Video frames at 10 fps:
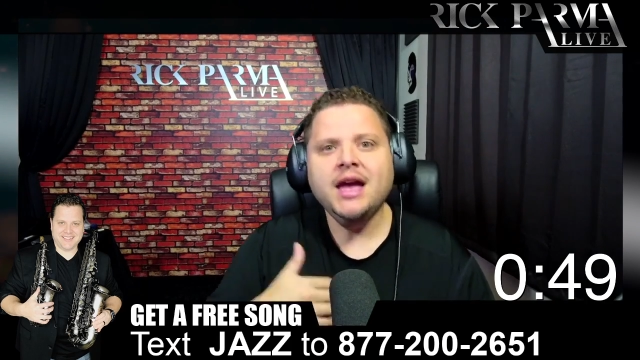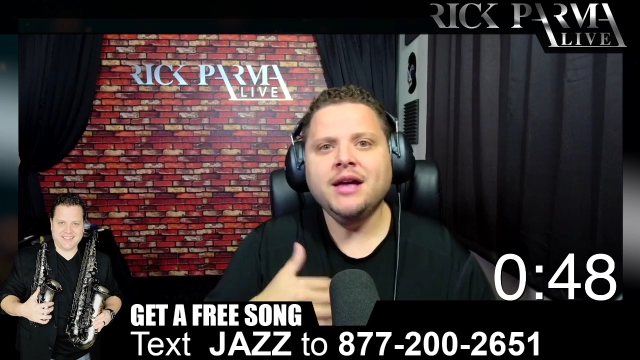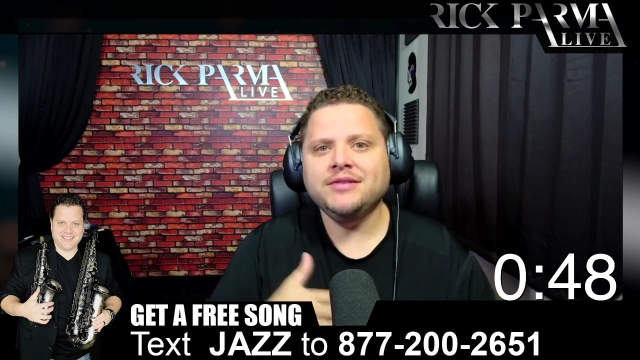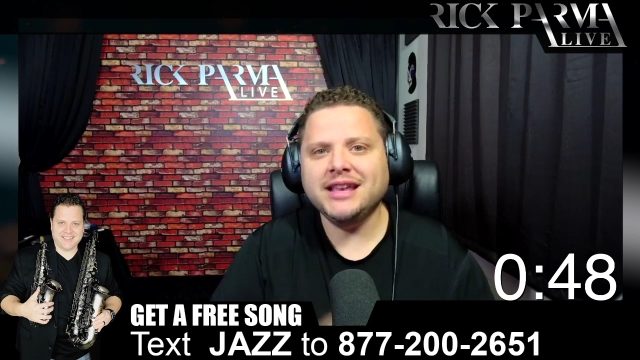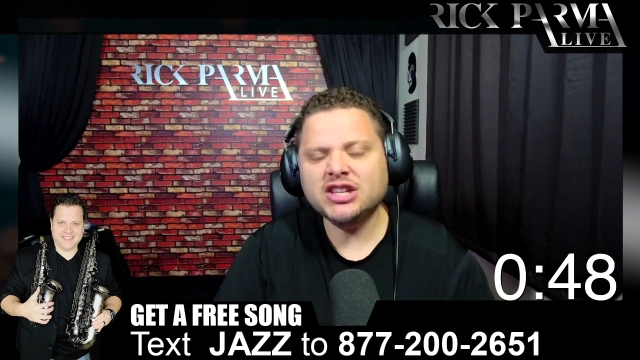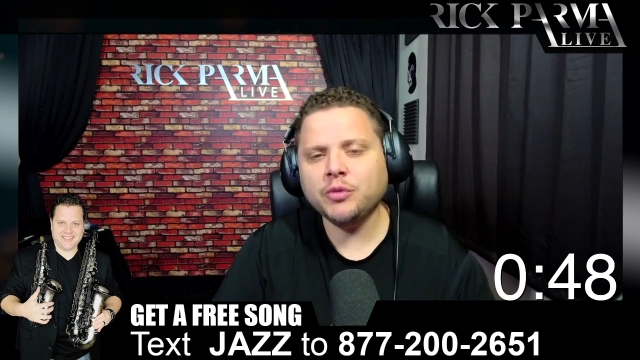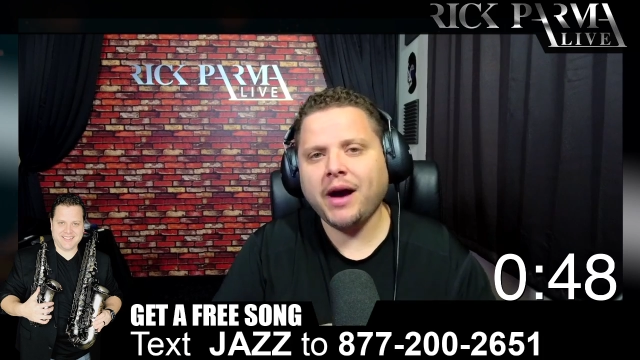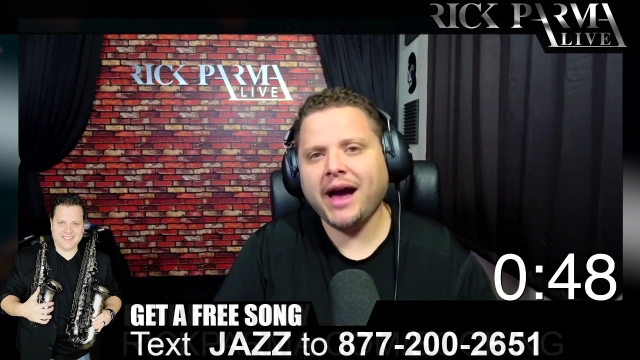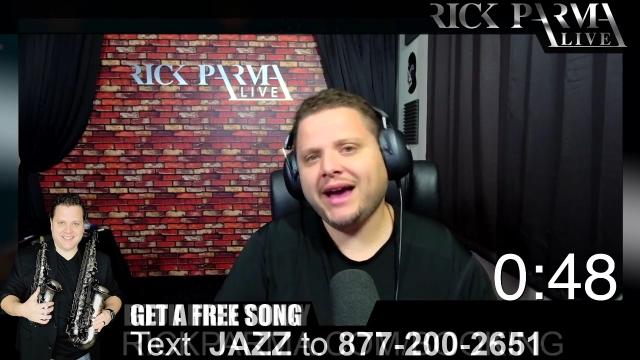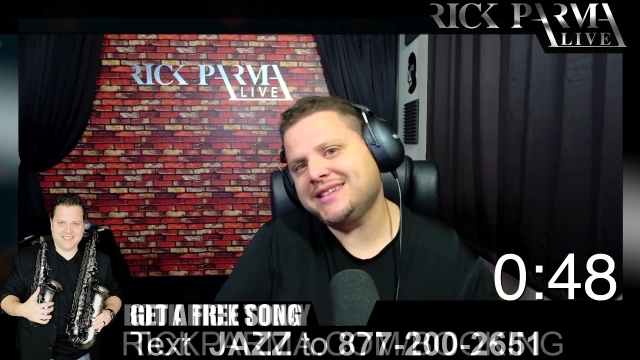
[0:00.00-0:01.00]
This is
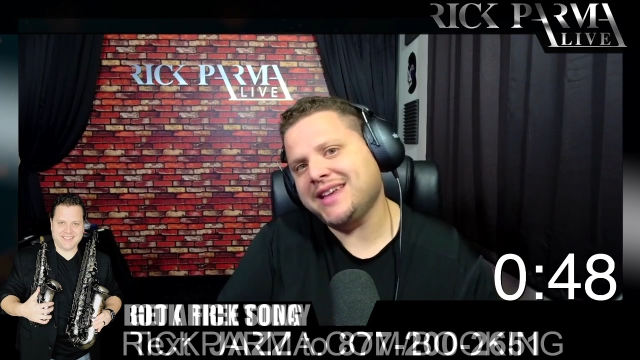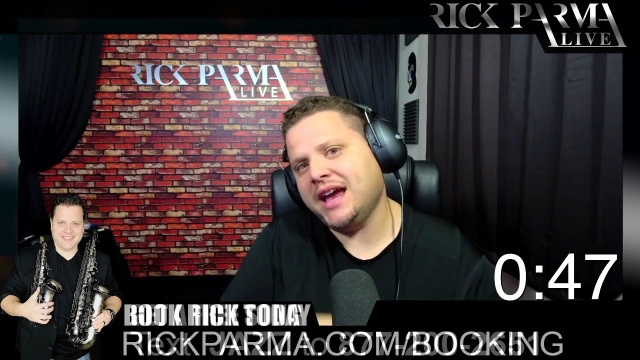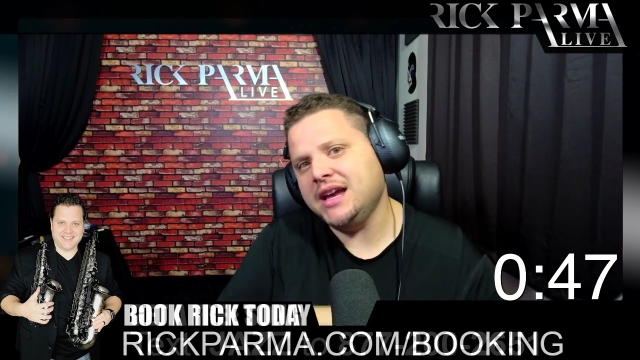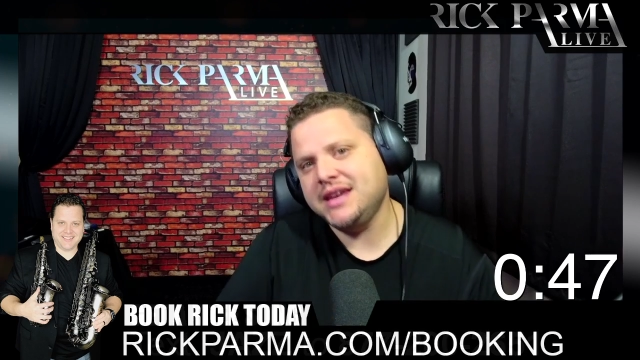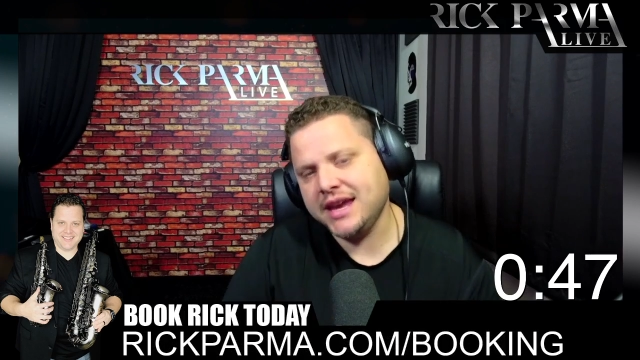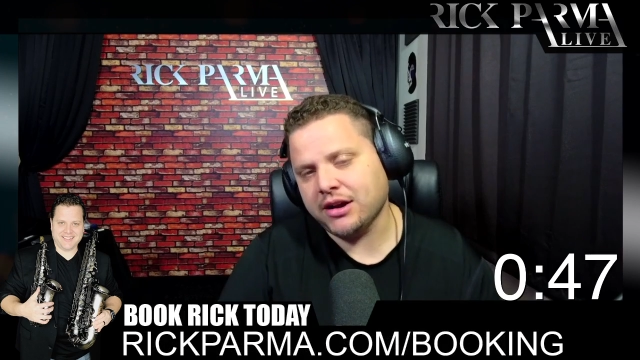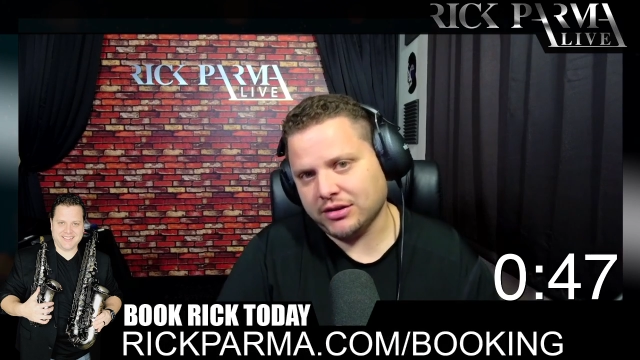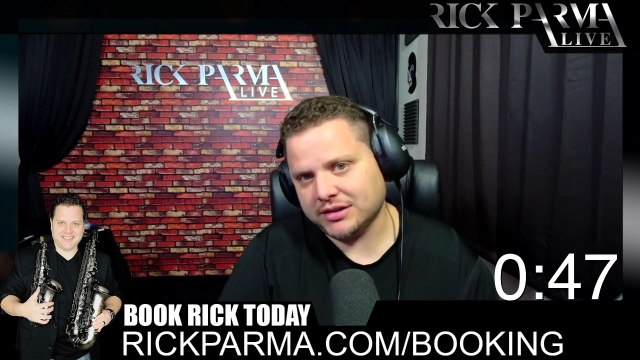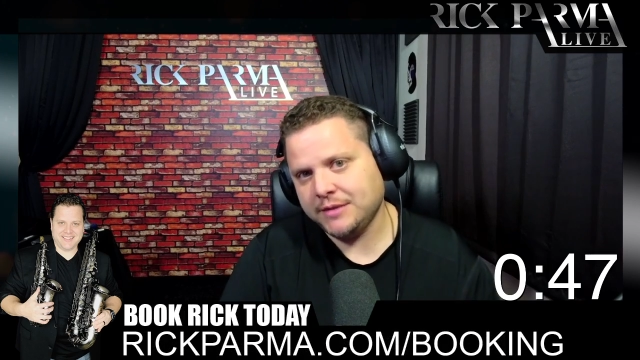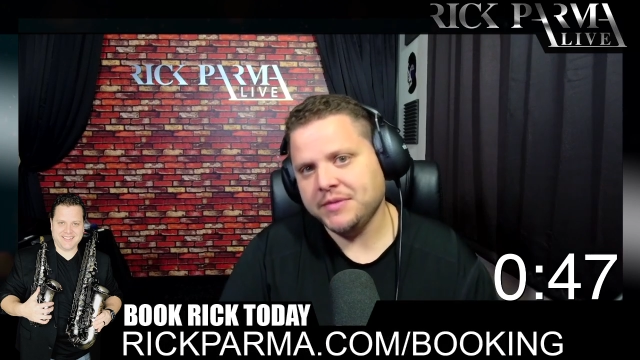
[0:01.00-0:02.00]
why I say
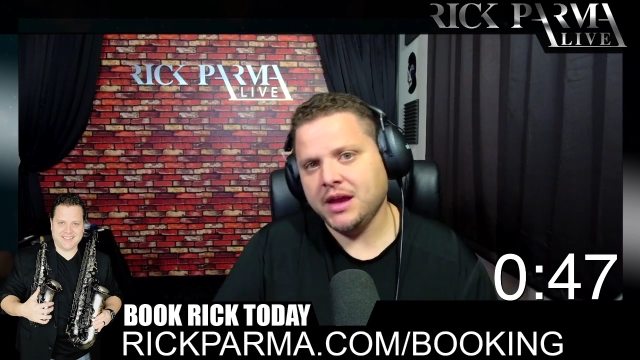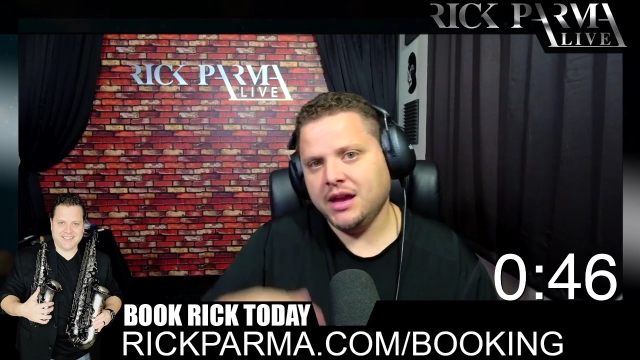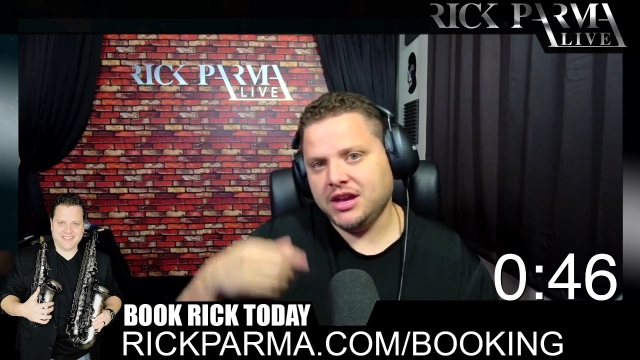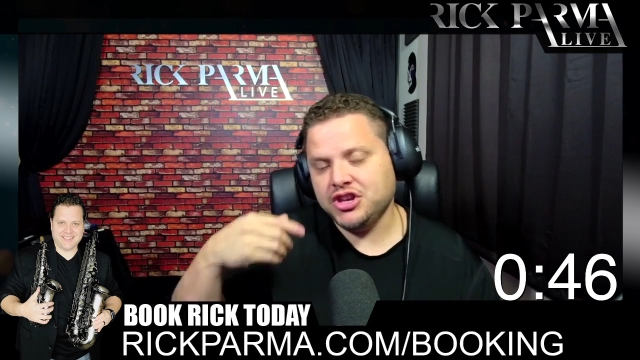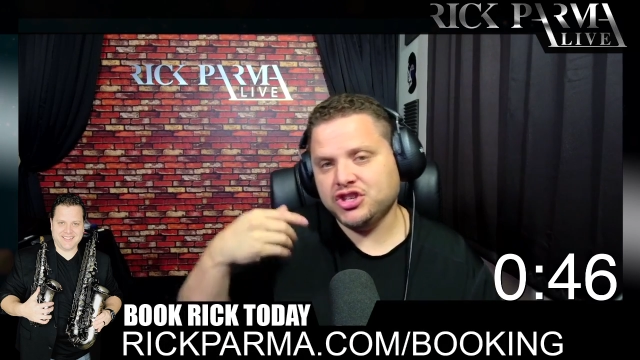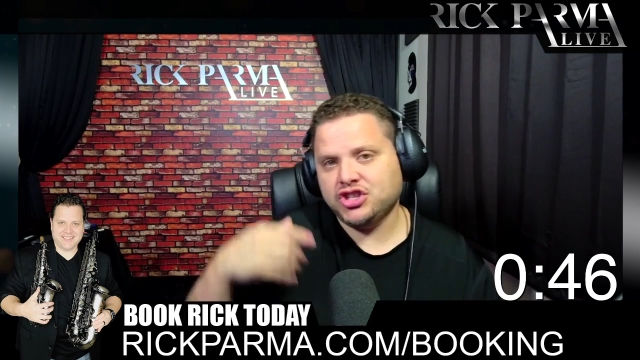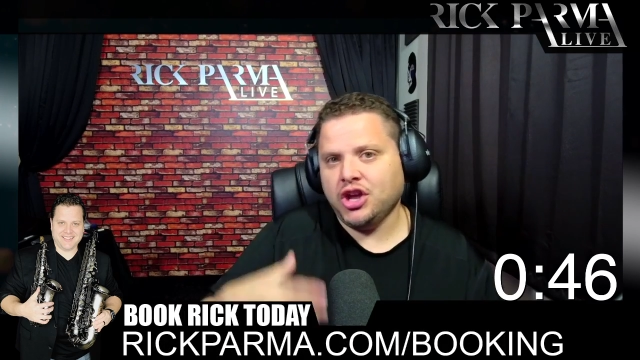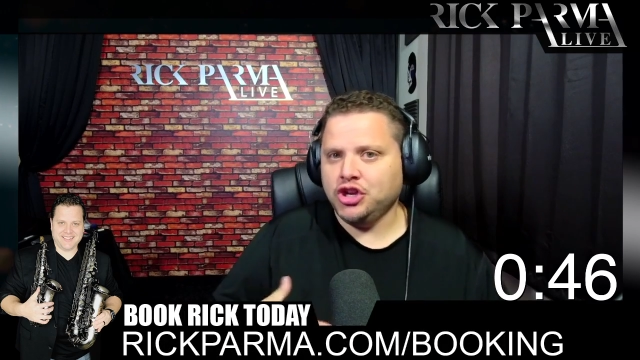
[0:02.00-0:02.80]
gears is